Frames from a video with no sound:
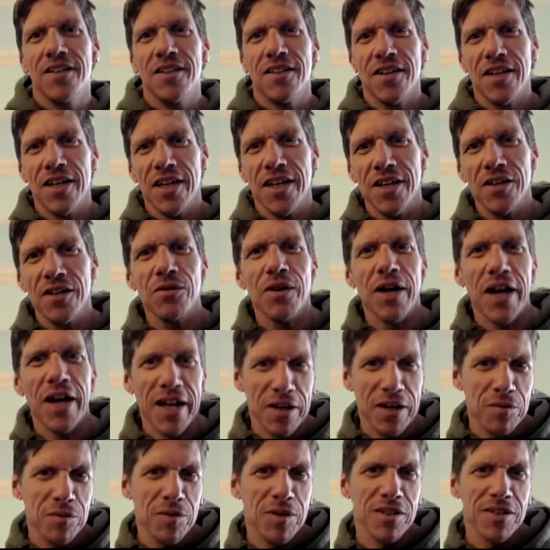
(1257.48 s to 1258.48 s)
your
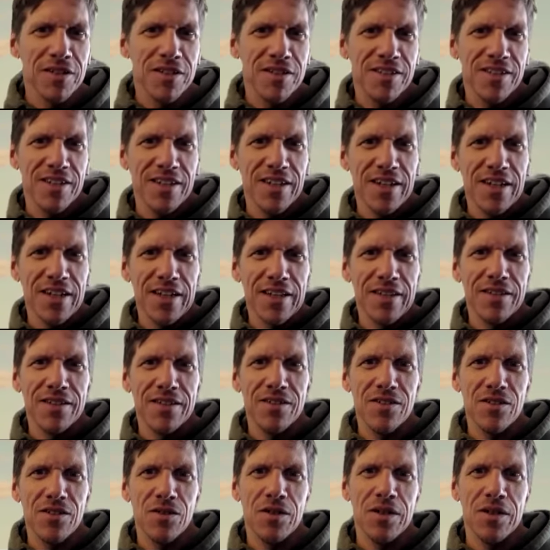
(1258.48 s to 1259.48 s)
animals, and
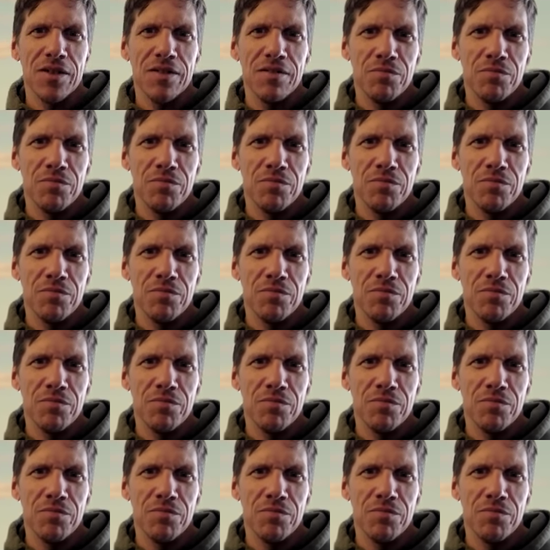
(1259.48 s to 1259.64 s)
so